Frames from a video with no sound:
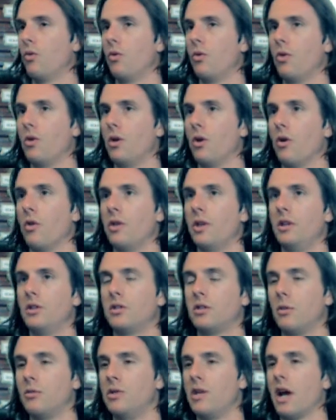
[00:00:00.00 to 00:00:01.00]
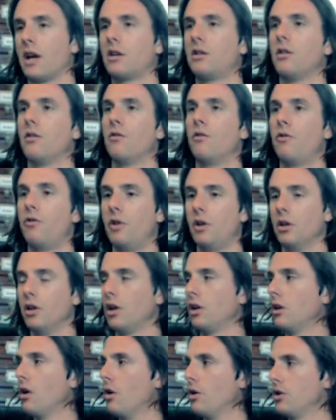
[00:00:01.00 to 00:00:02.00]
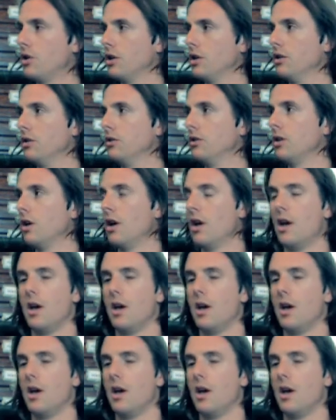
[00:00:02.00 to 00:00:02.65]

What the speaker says: these subjective feeling notions,